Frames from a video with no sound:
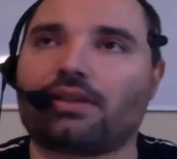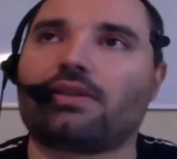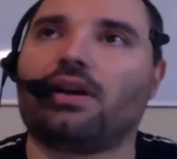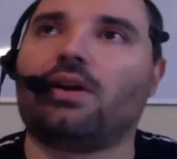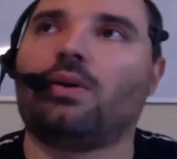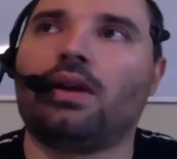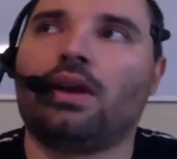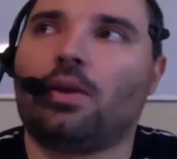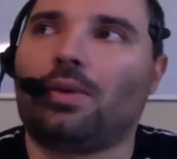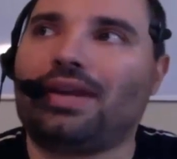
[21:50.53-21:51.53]
So
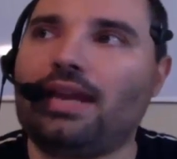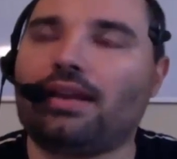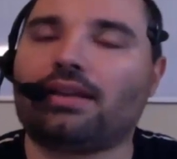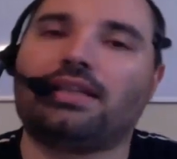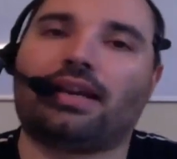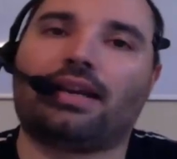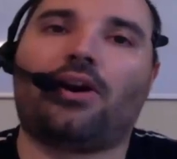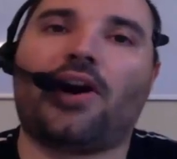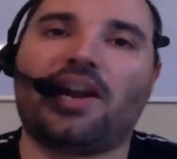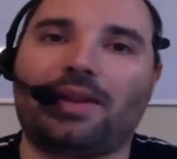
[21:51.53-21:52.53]
what he did is he decided to
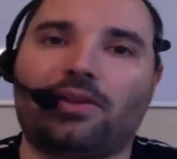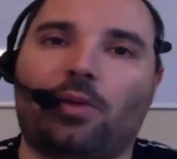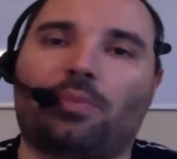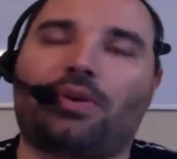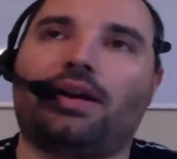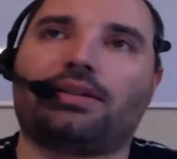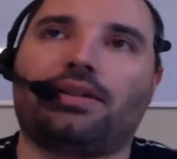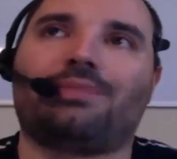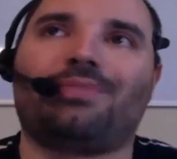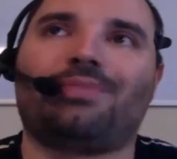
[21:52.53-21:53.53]
automate the whole
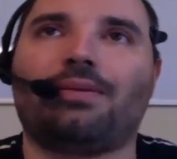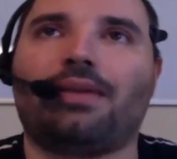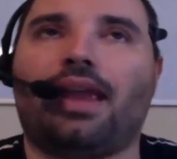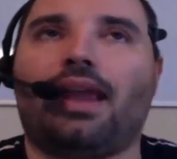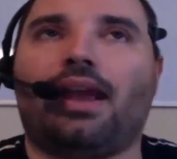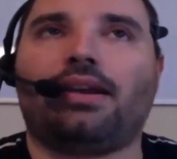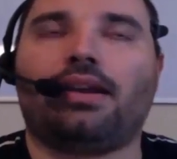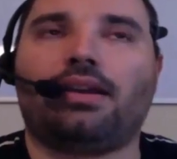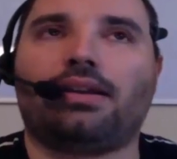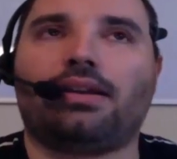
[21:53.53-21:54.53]
process and
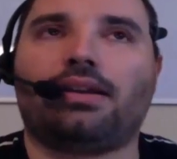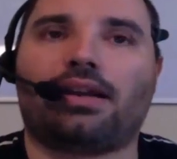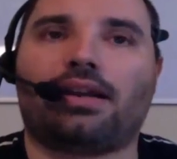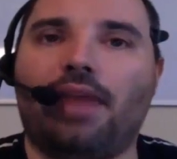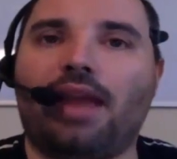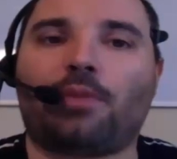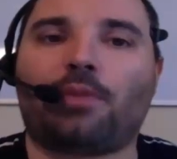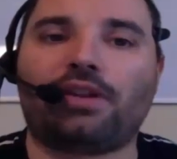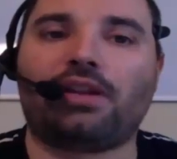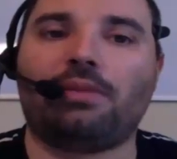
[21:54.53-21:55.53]
decided to make
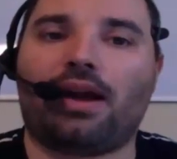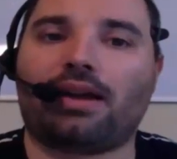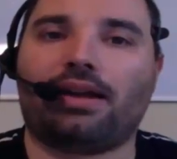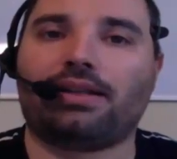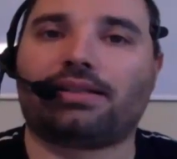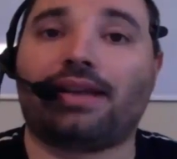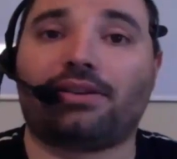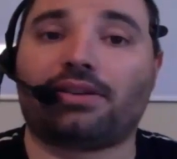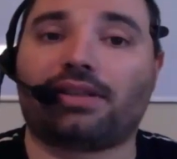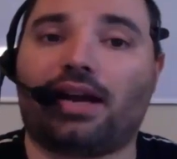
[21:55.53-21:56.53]
perfectly monetized sites that
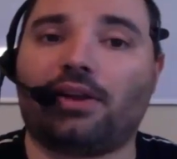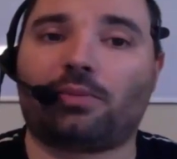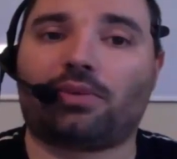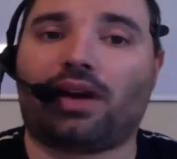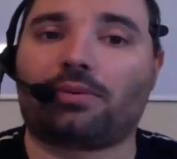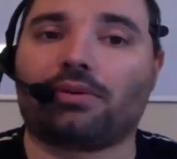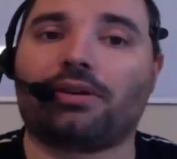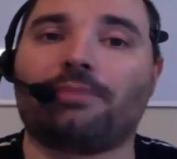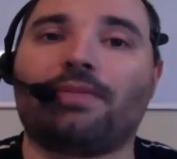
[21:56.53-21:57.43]
are siloed properly